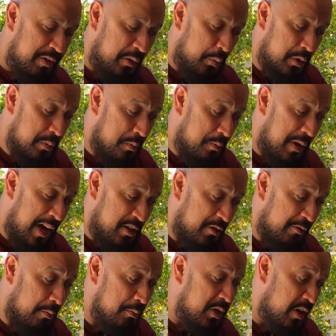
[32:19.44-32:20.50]
it was actually
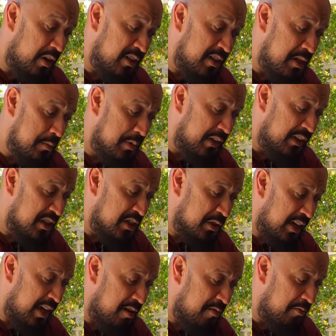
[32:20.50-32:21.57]
from TRD, but this
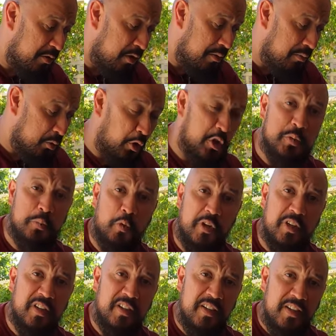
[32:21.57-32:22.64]
came from Toy Sport.
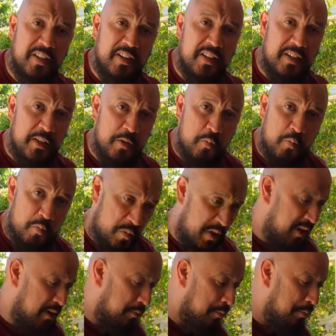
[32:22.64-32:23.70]

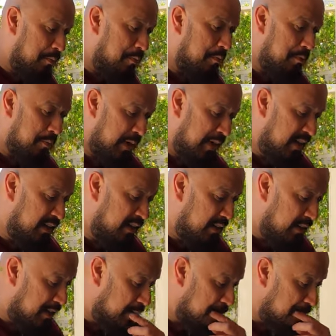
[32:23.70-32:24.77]
Yeah, okay. and...
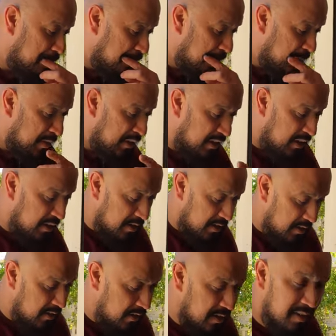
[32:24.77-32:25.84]
Um, yeah, they're
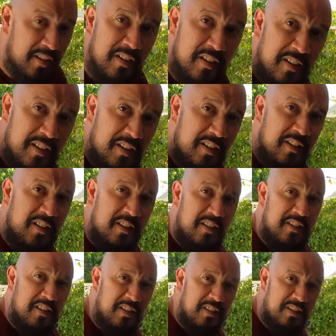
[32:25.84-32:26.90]
like a Southern California
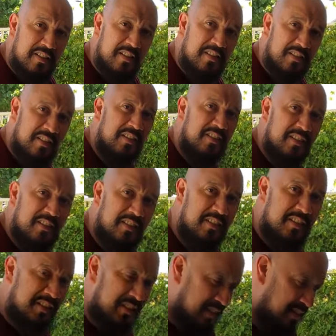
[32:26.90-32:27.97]
Toyota
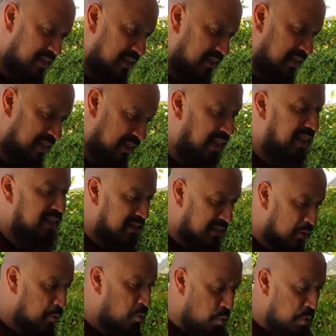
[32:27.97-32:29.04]
experts, I guess. Yes.
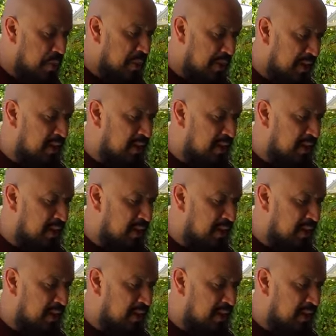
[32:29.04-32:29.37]
Yeah.